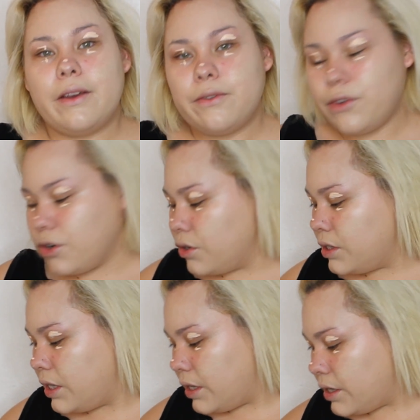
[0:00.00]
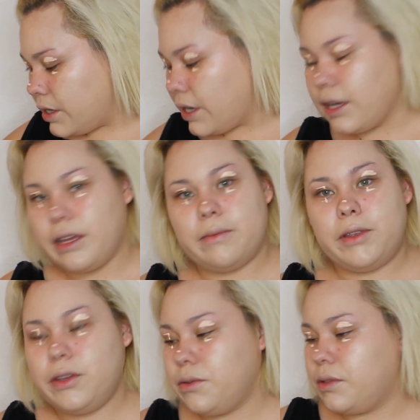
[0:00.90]
For concealer, I
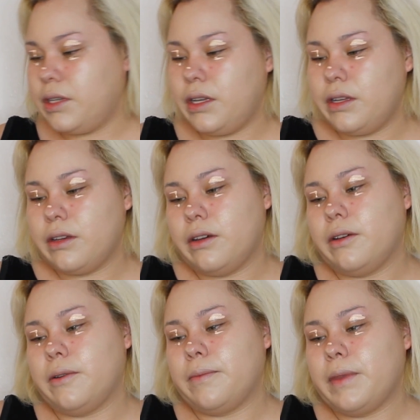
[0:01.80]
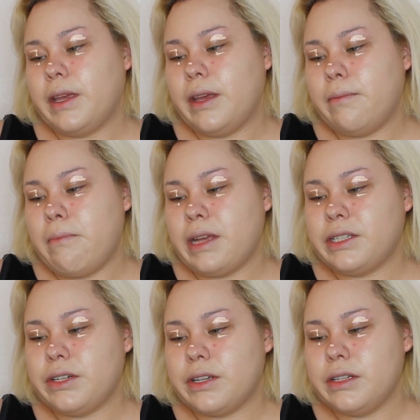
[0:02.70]
am using
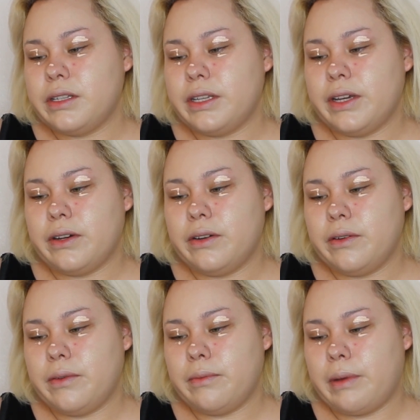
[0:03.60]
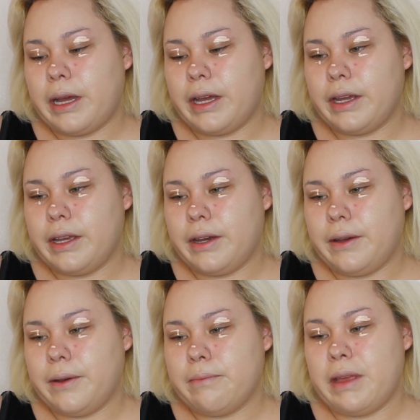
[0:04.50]
Master Conceal by
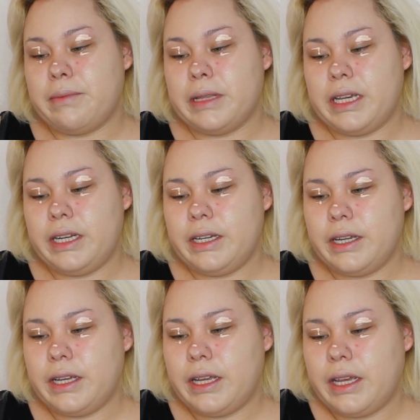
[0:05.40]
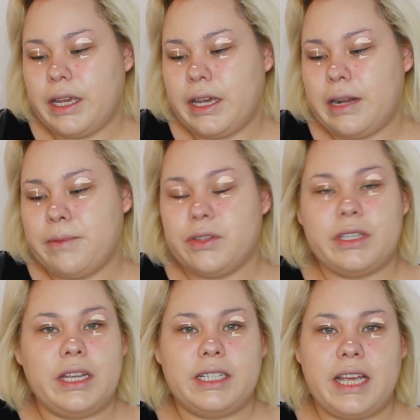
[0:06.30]
Maybelline. And I'm
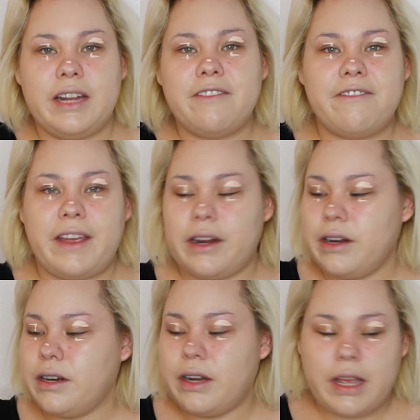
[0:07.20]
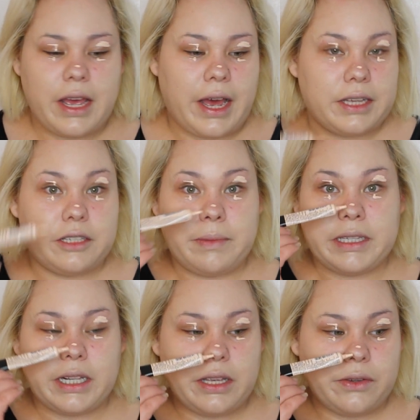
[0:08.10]
using 10 Fair. I just
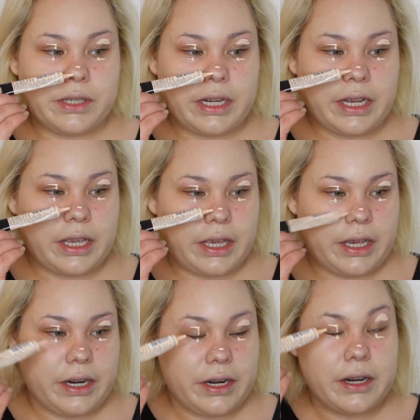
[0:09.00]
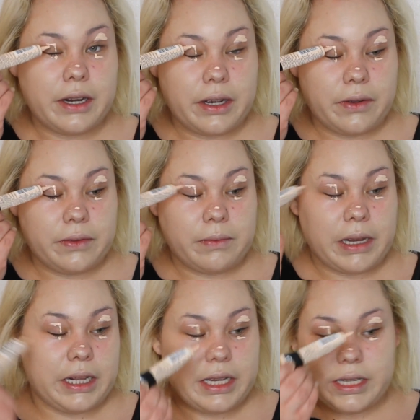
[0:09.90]
basically use it here on
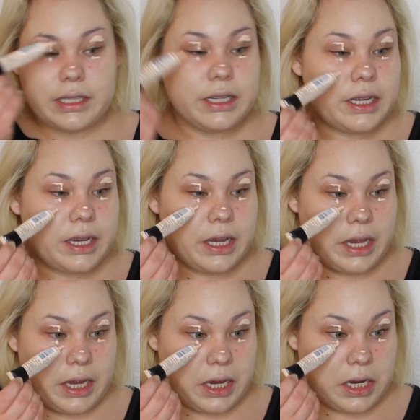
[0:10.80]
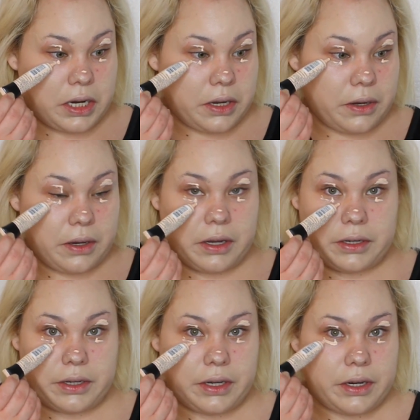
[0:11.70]
my lids and
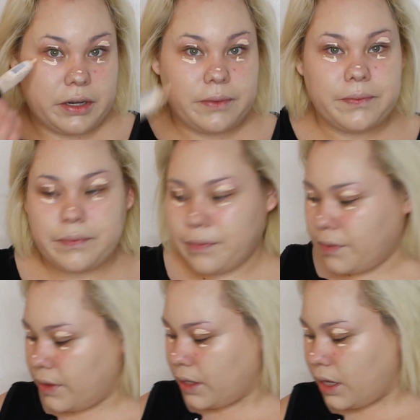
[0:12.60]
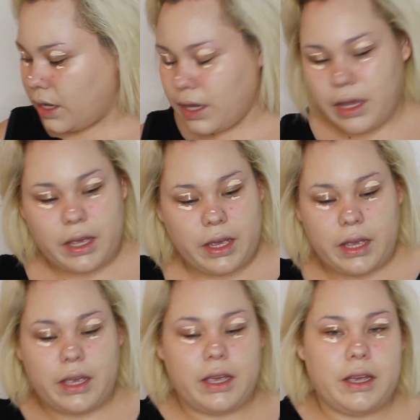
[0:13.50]
under here.
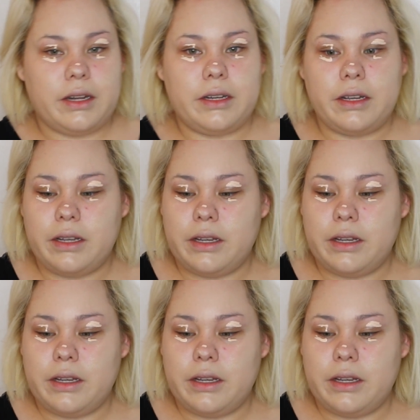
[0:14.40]
And